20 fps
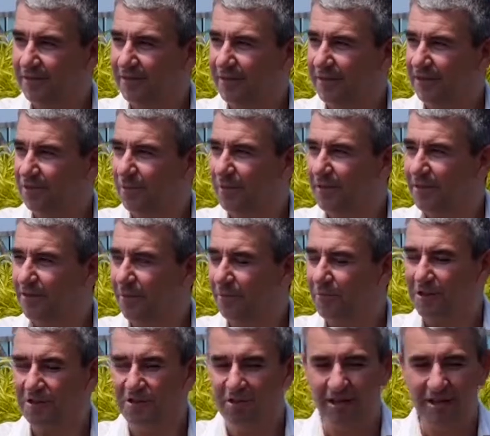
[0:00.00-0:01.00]
a little bit
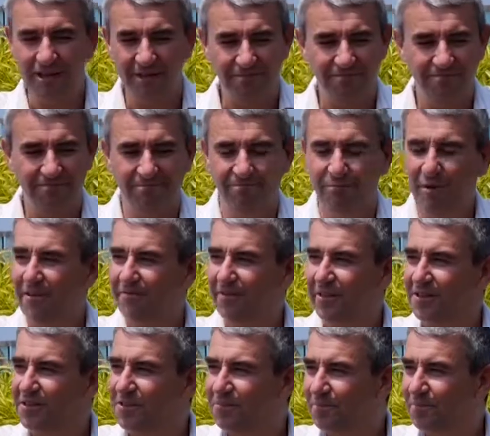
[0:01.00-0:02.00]
something to eat,
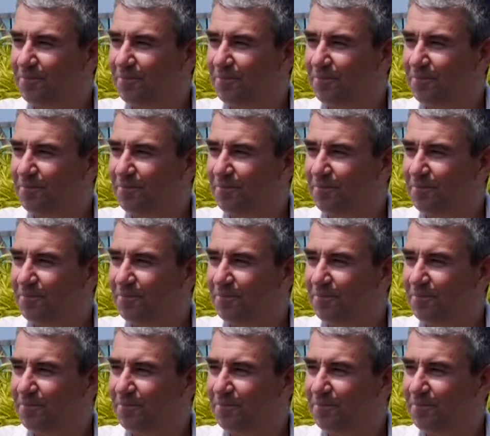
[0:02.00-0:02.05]
perfect.